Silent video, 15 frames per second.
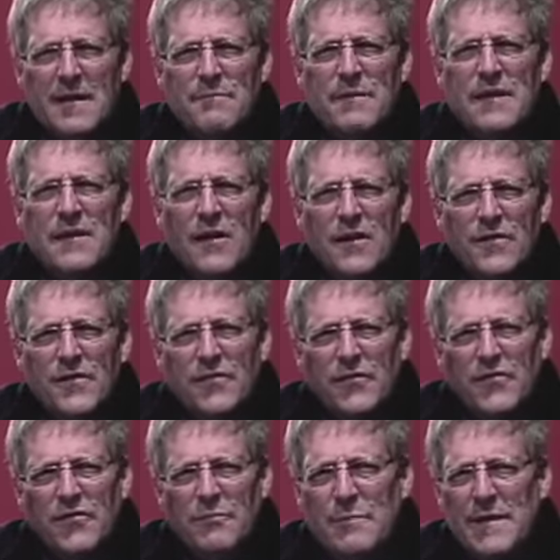but it also
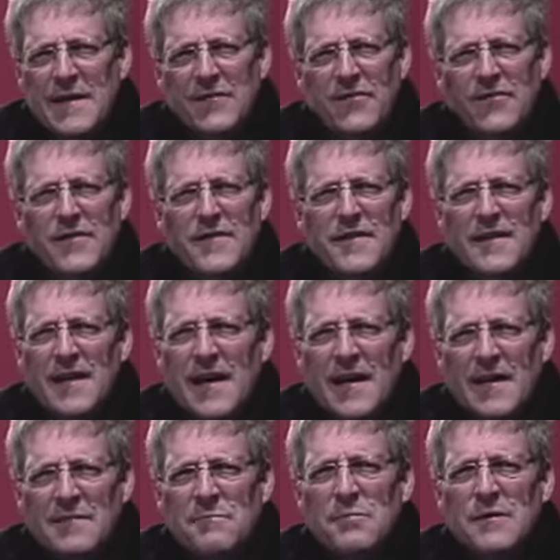speaks to the
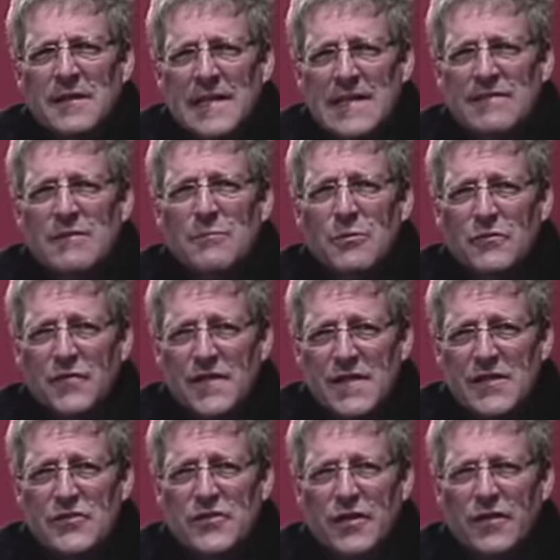unbelievable
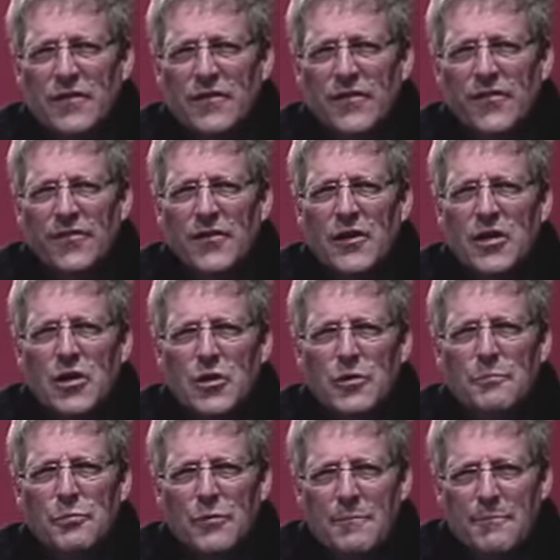teachers
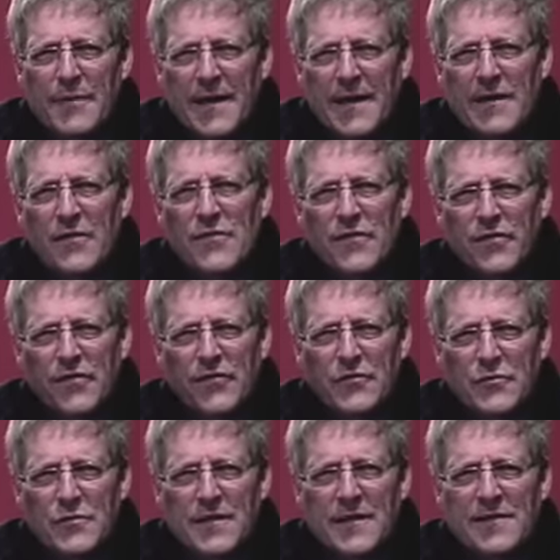who prepare the
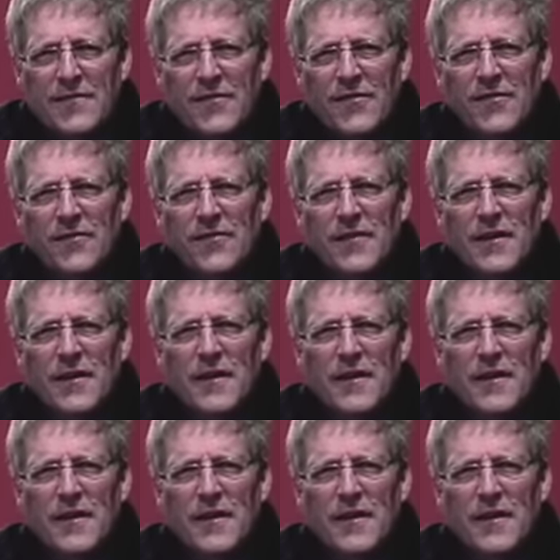students